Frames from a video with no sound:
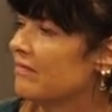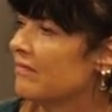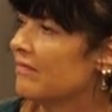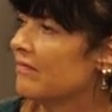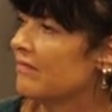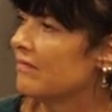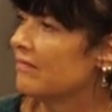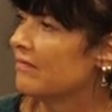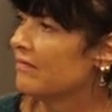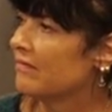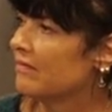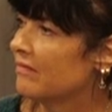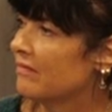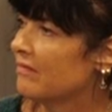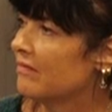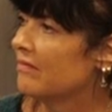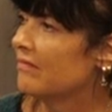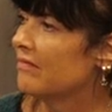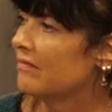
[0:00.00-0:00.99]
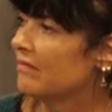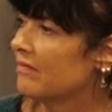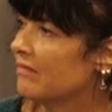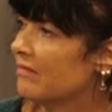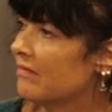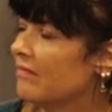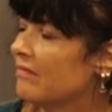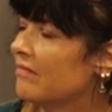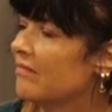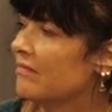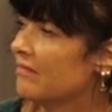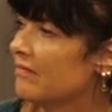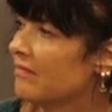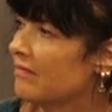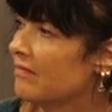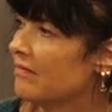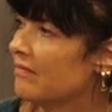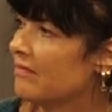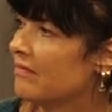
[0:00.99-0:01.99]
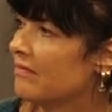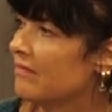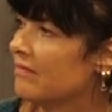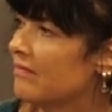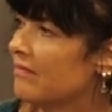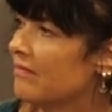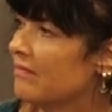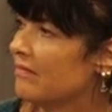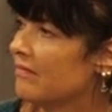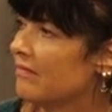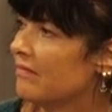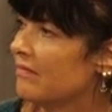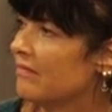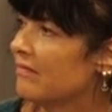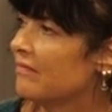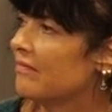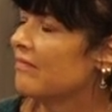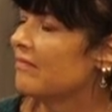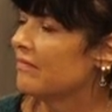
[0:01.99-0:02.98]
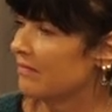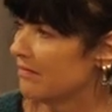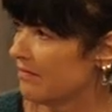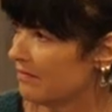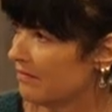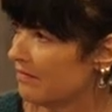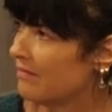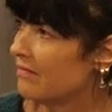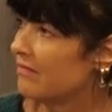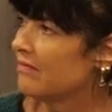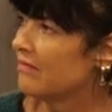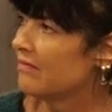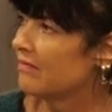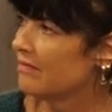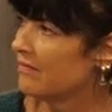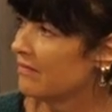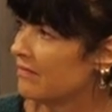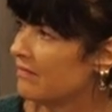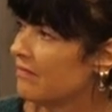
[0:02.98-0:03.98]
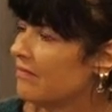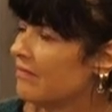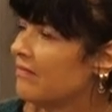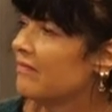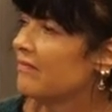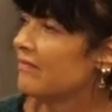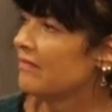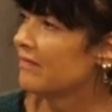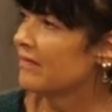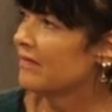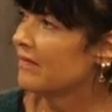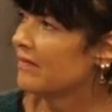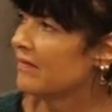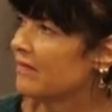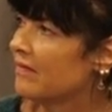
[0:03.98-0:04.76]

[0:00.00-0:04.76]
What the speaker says: [no speech]